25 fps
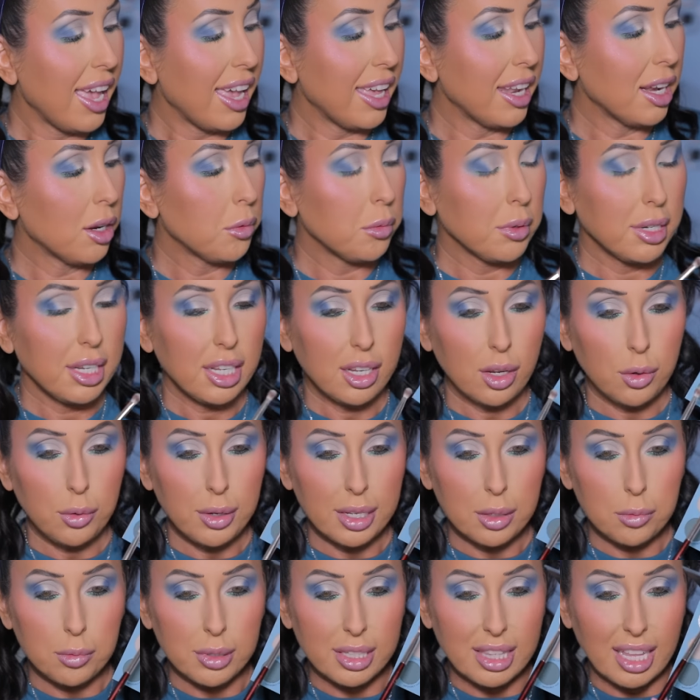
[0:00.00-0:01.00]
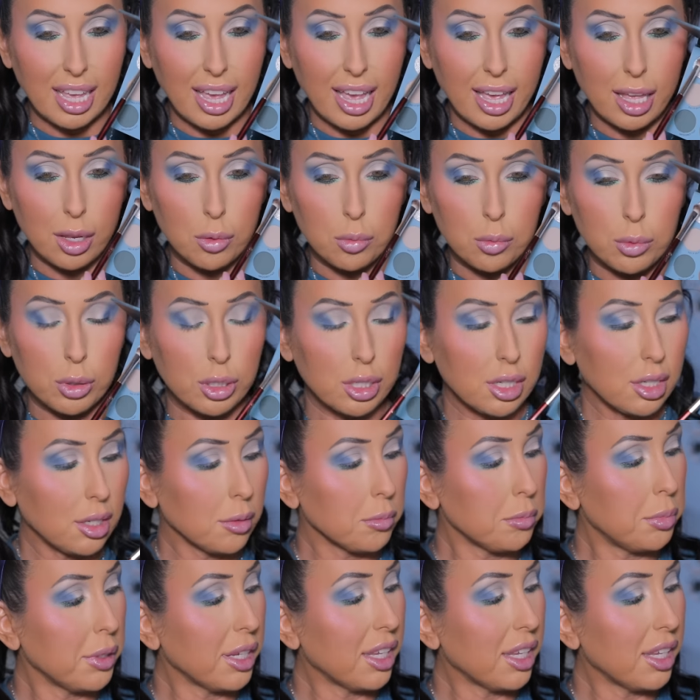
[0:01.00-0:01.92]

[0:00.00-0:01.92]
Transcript: And I want to go in with Edward